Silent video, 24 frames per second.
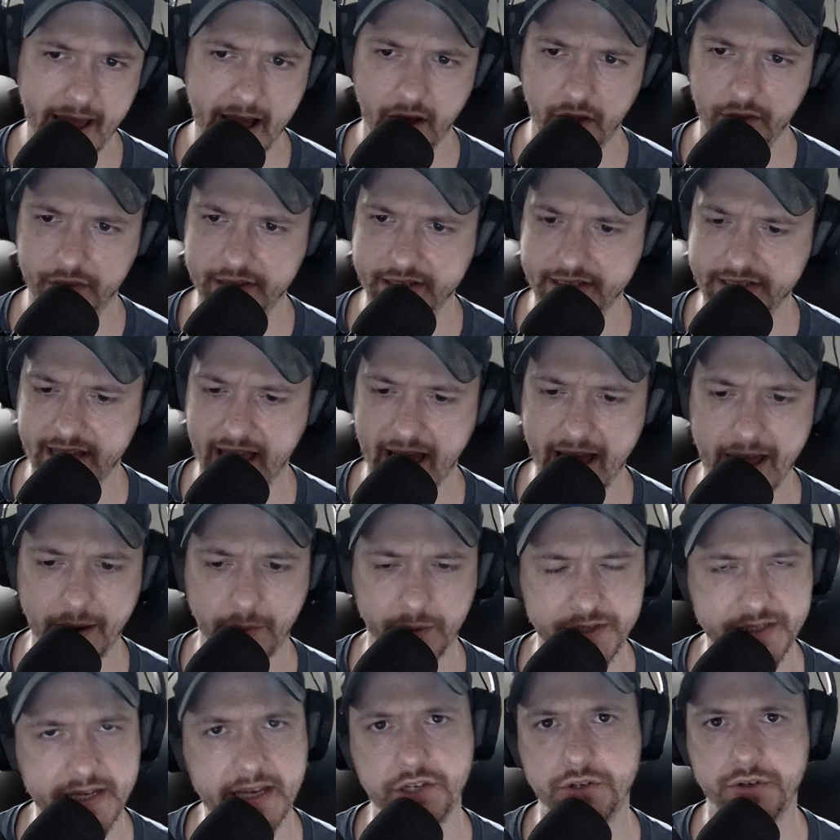how this guy
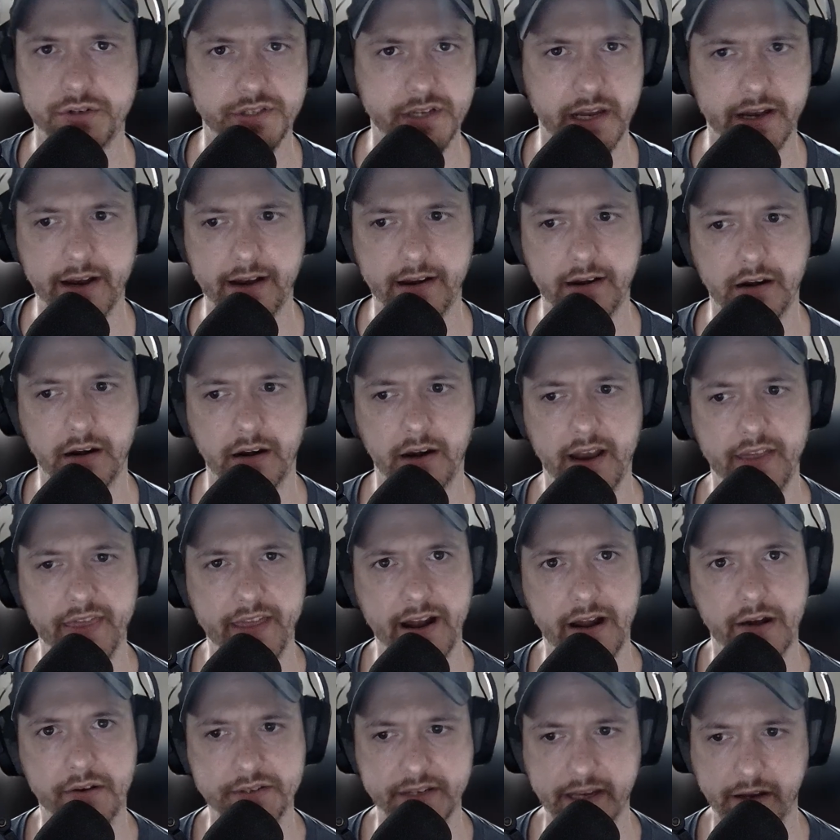was interested in her and
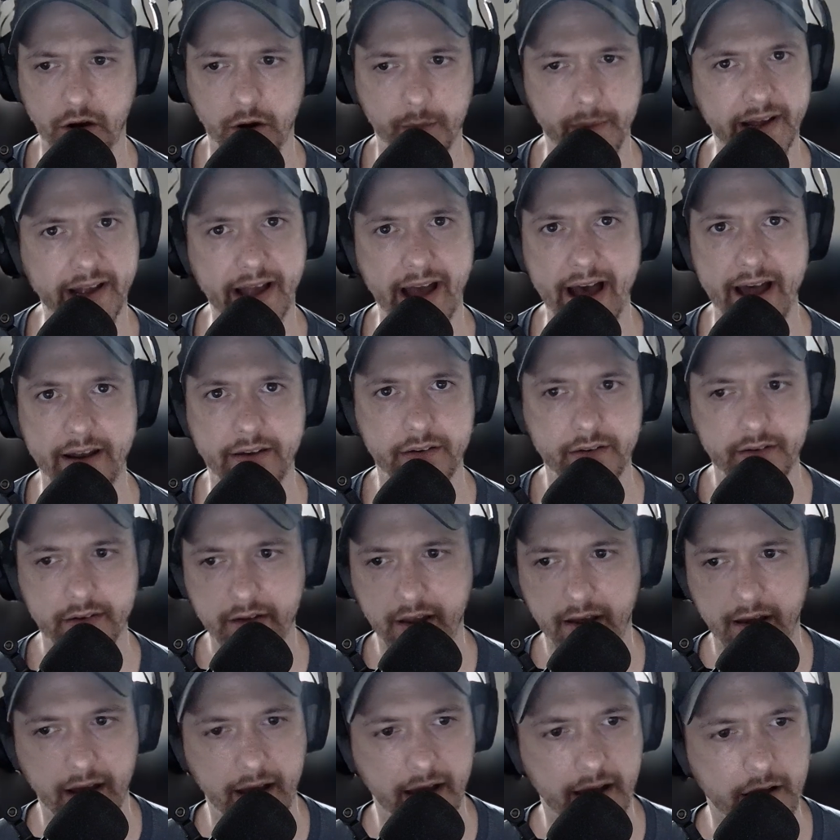then i was like oh my god
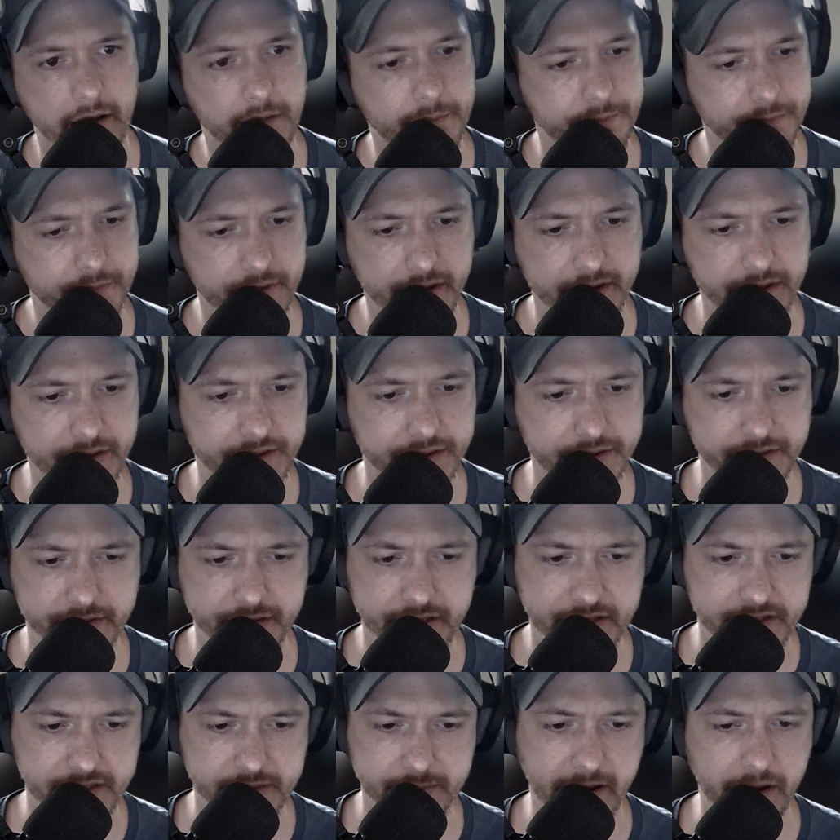um, there's
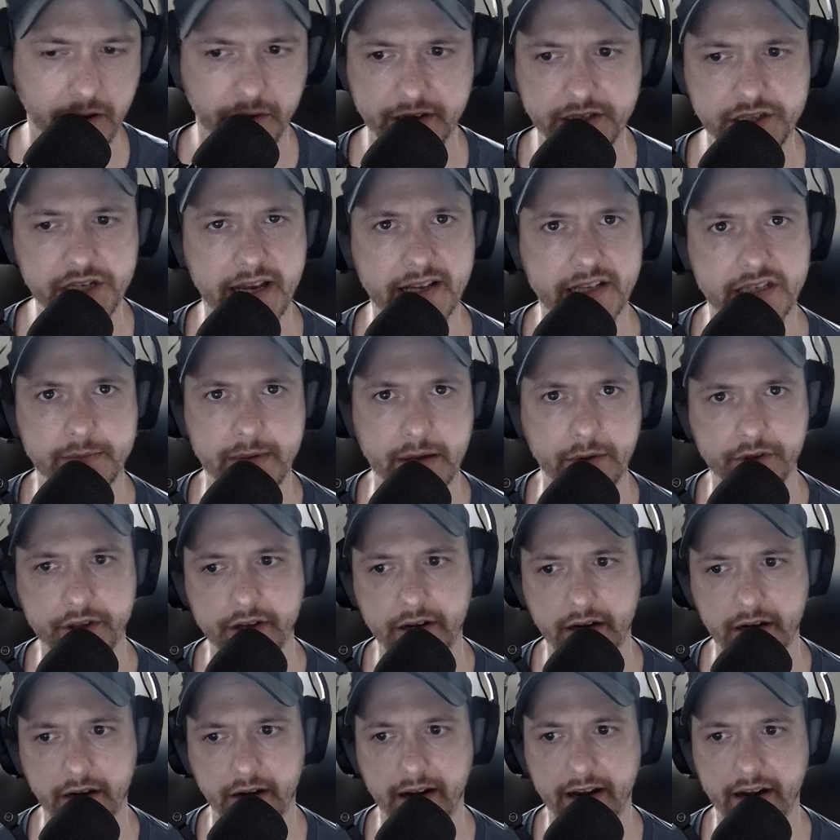this is my only chance to be with
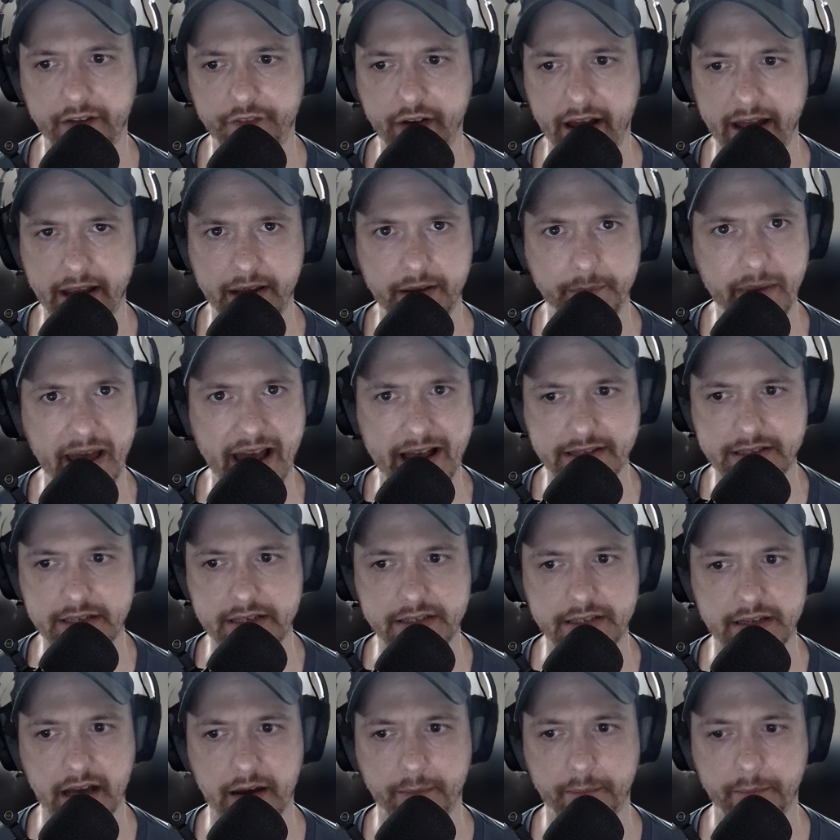her and if i pass
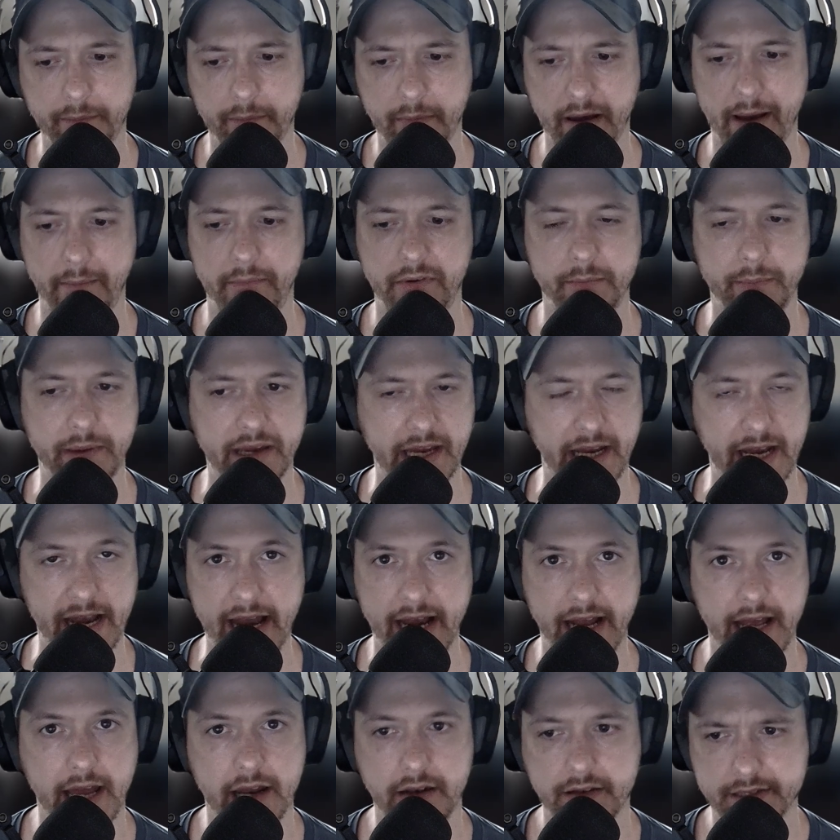this up i'm going to be an
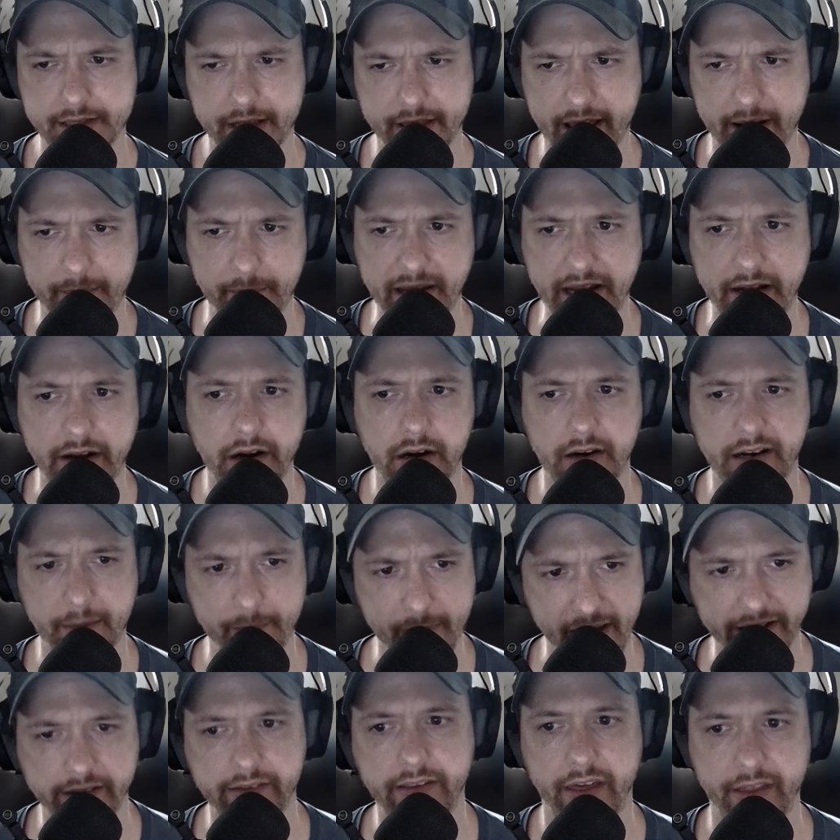idiot so then me and her
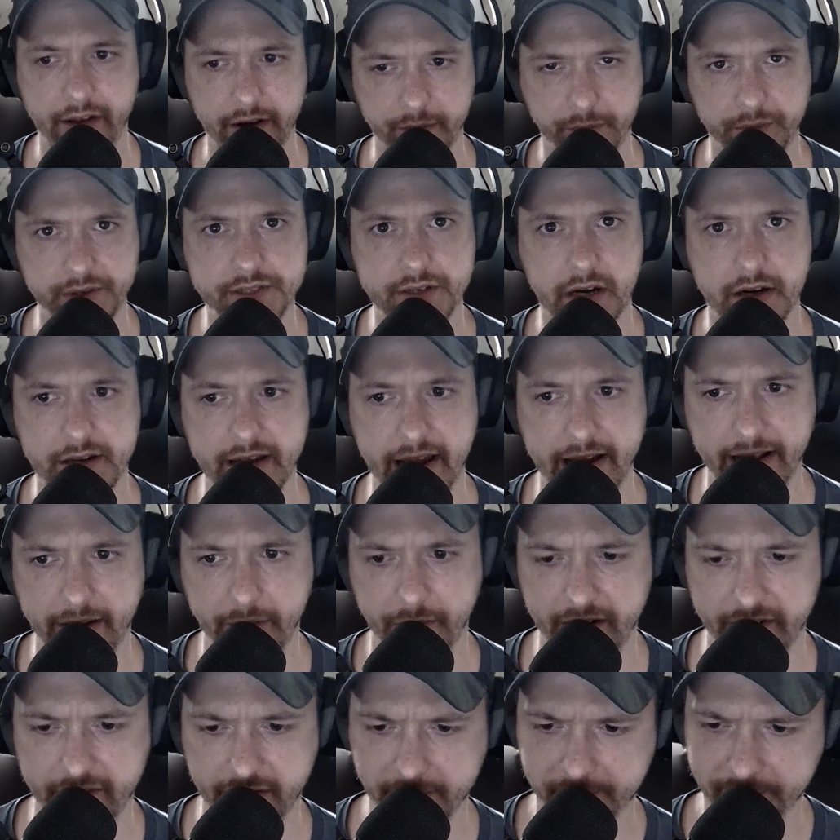get back together and we start dating
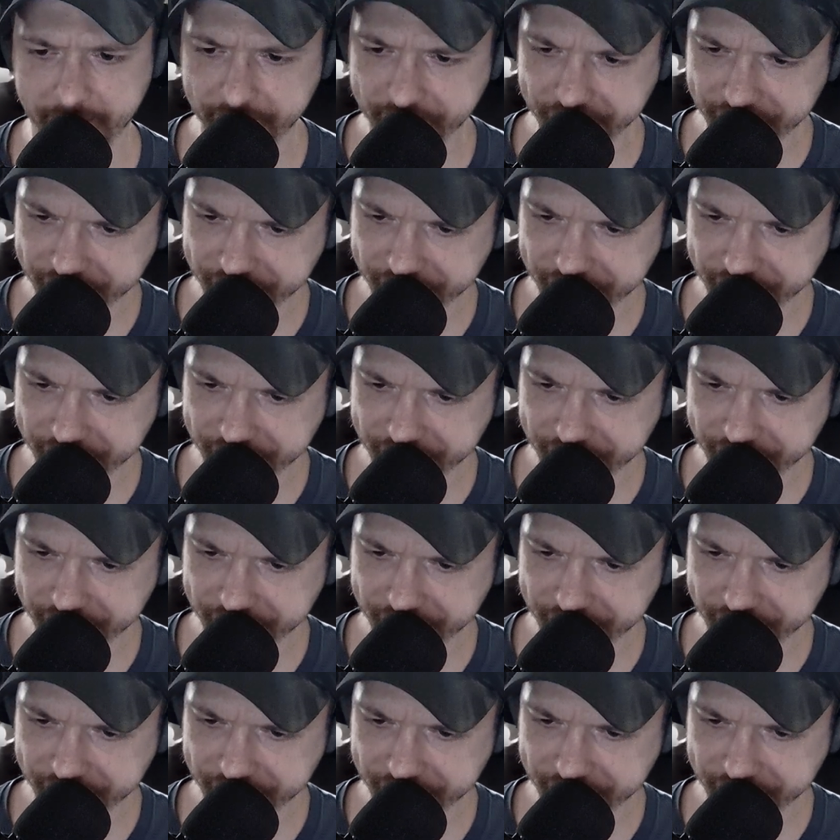or whatever